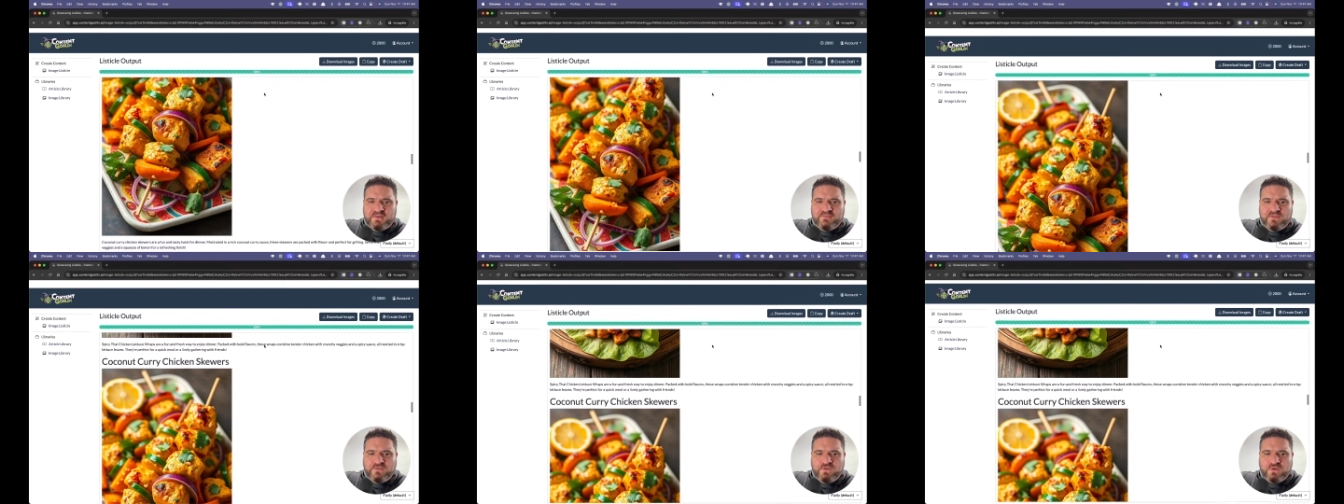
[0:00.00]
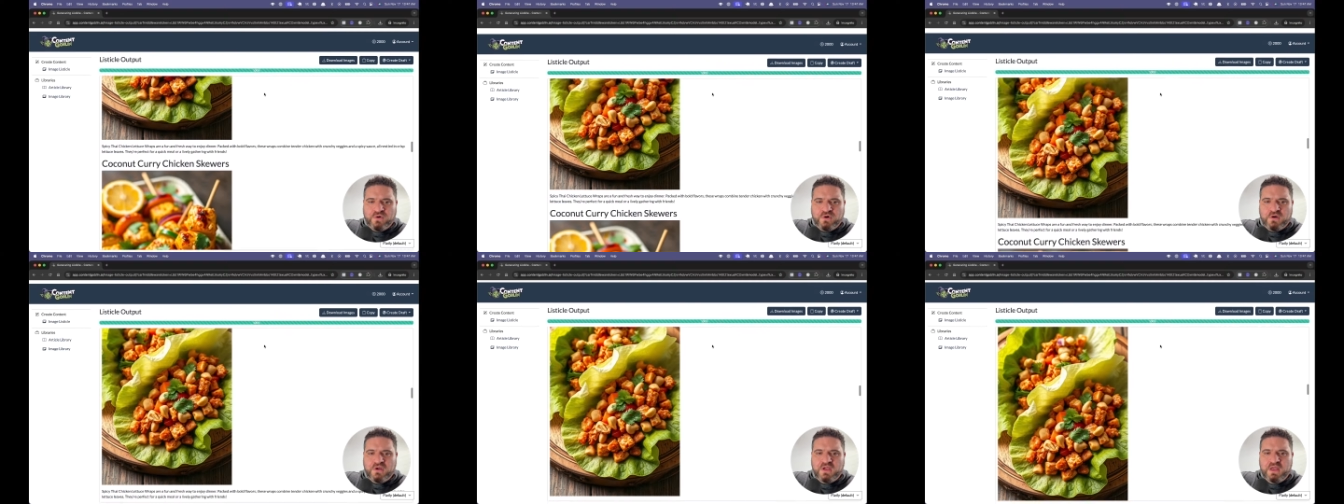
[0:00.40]

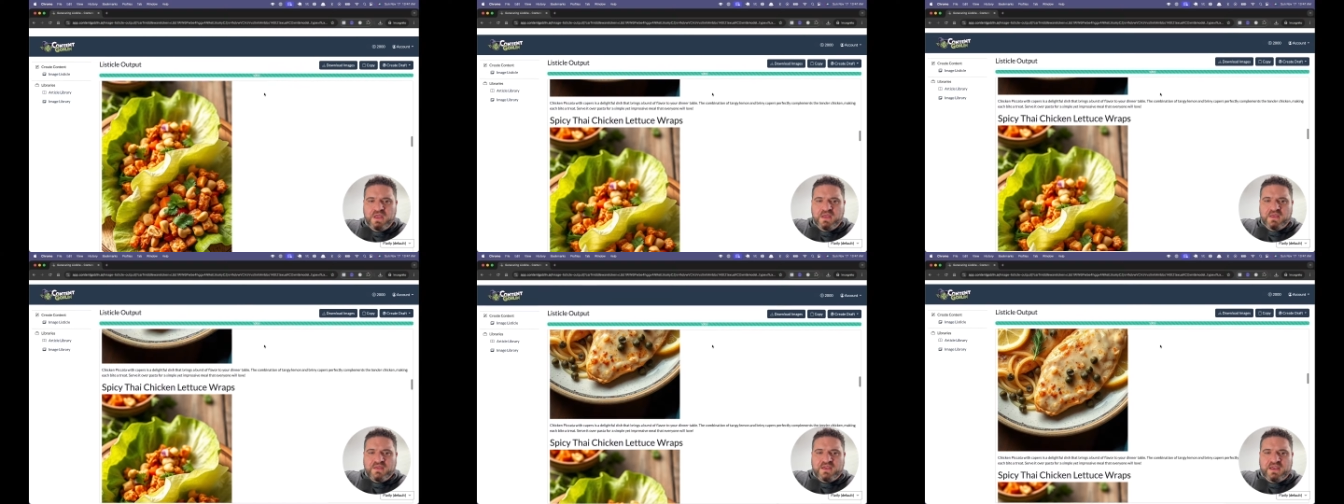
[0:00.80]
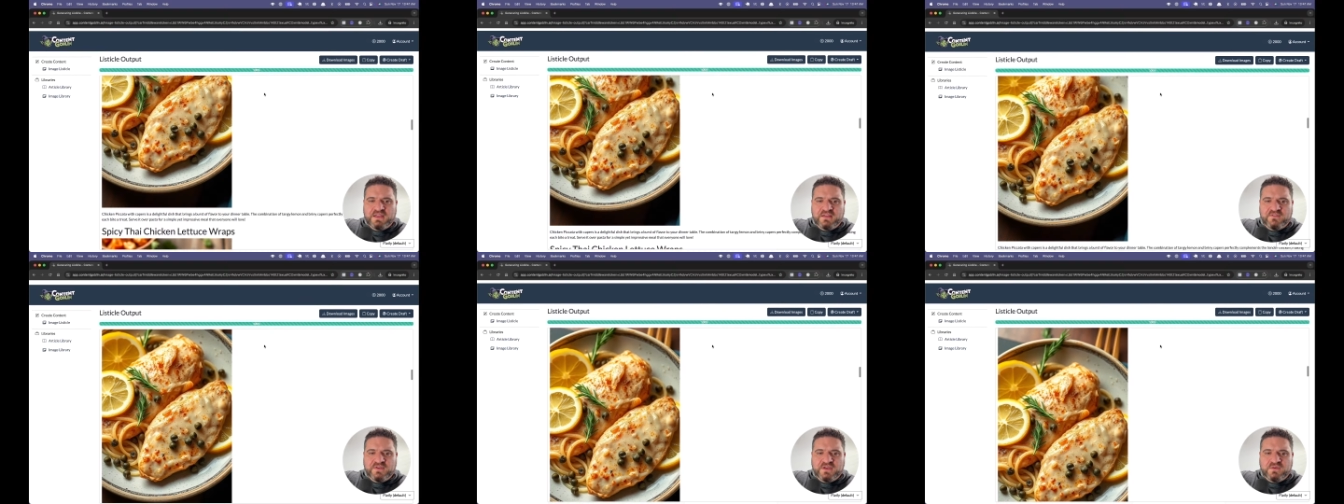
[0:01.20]
For kind
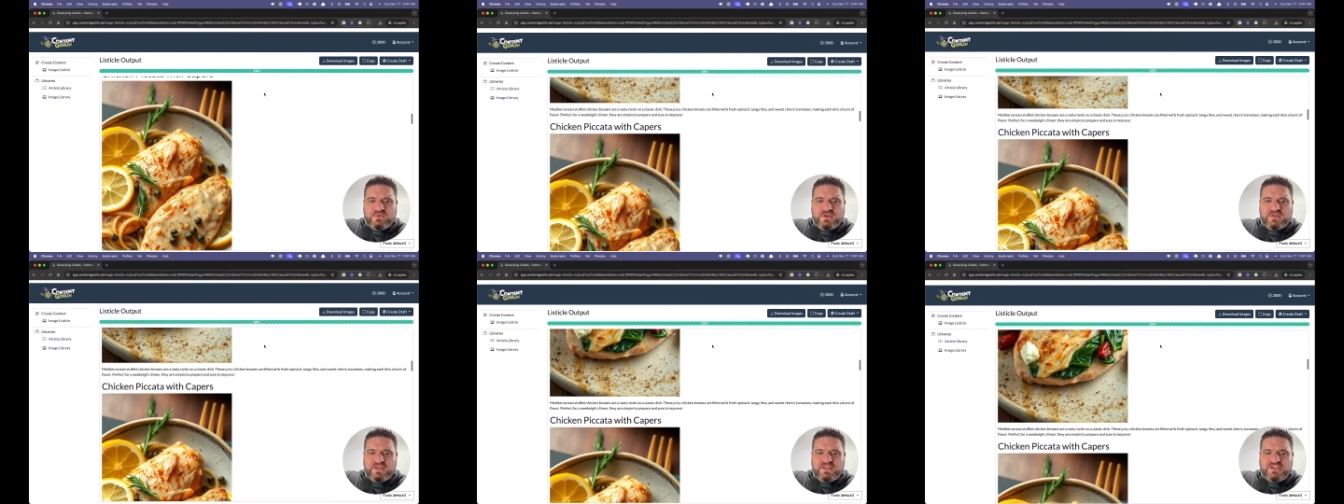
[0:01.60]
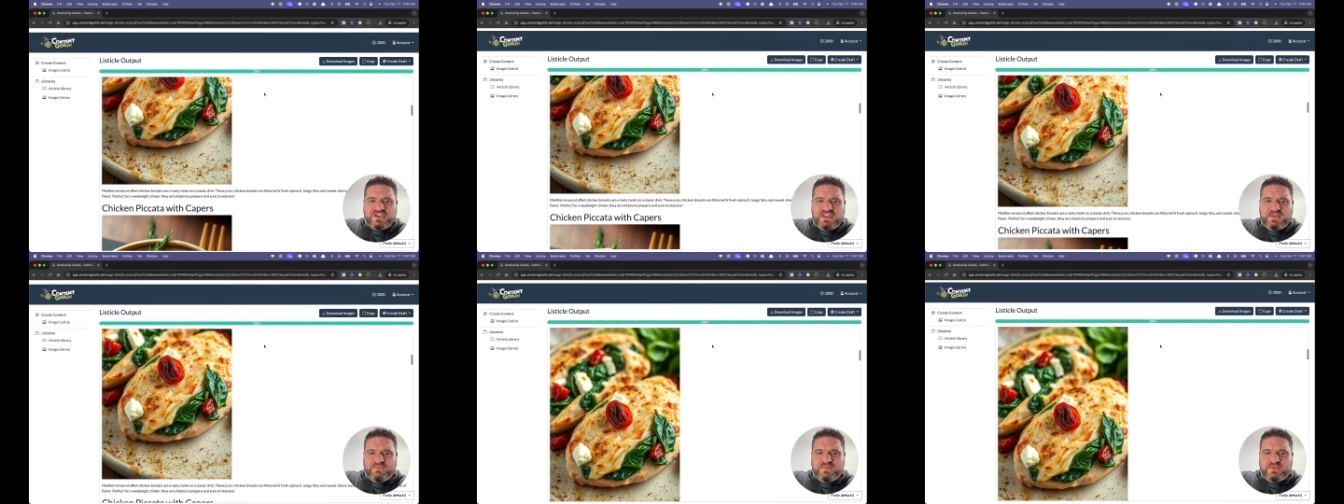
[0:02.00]
of a really
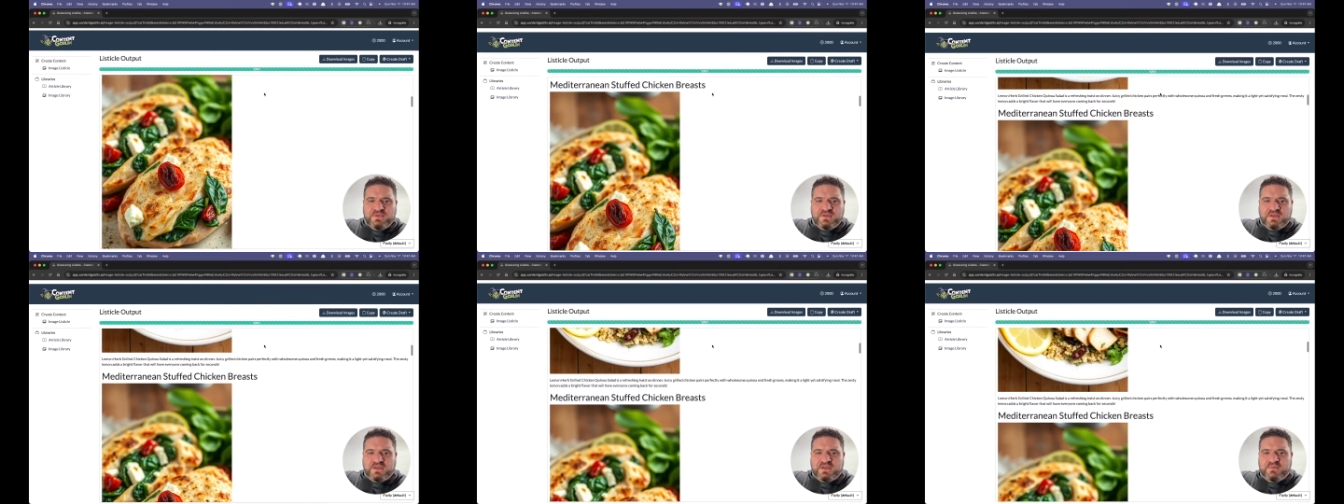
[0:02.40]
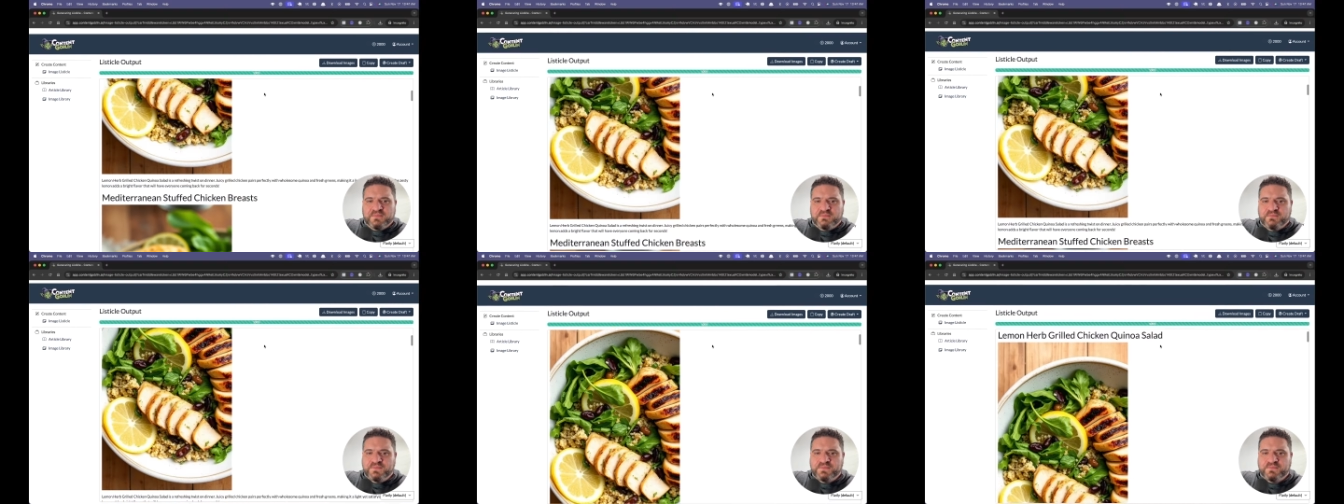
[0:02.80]
cheap
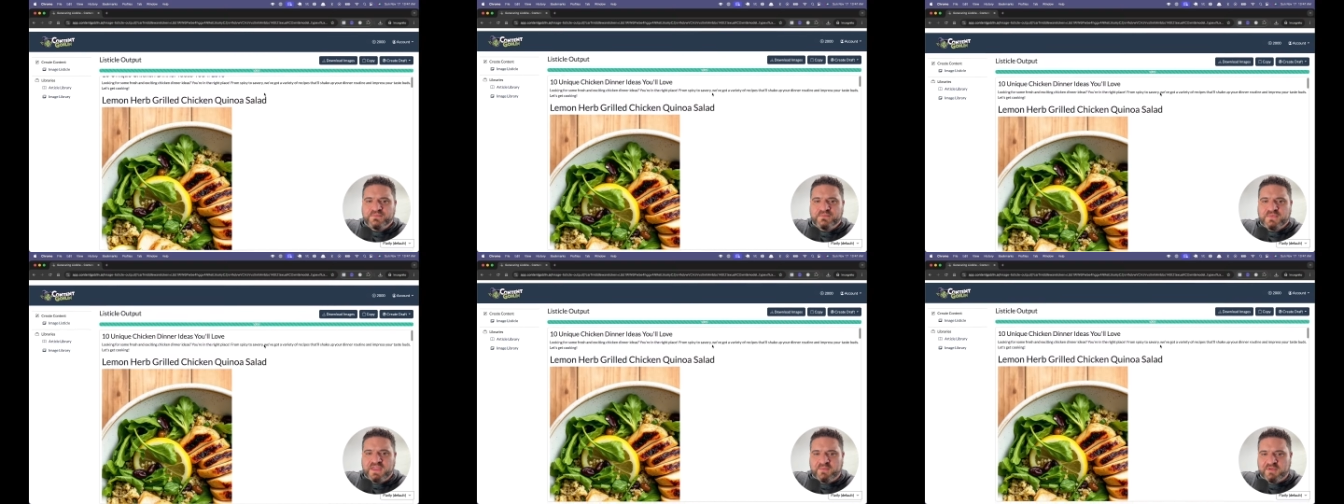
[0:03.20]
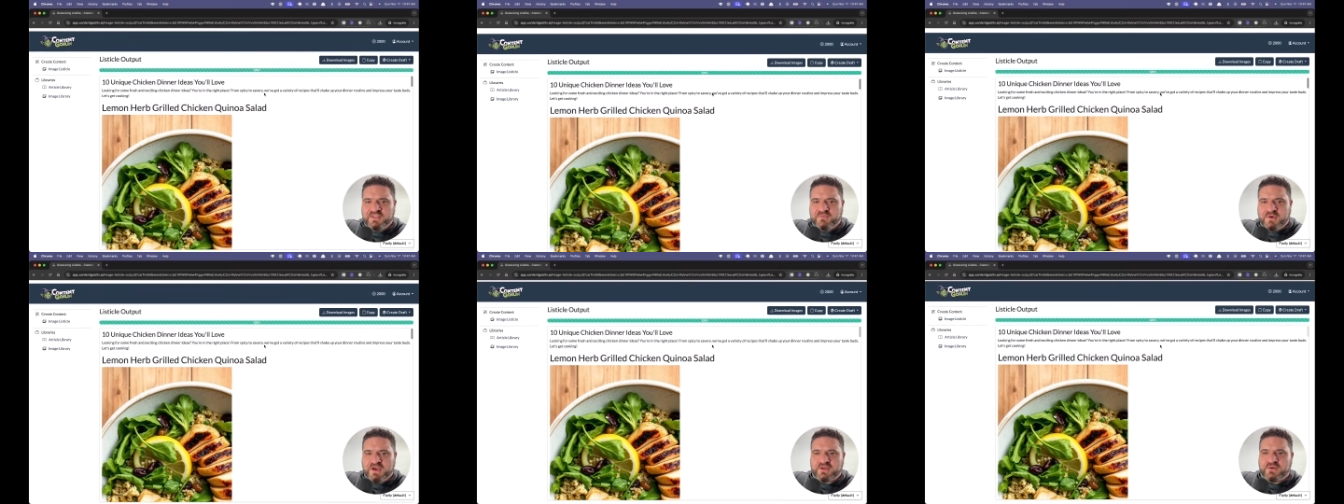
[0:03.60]
image
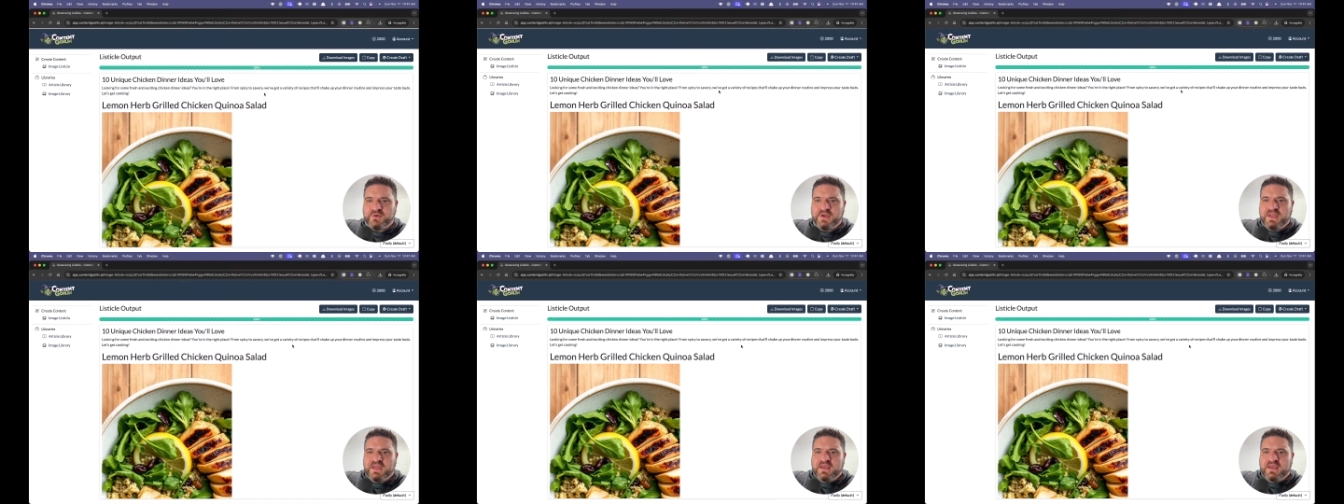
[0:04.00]
model.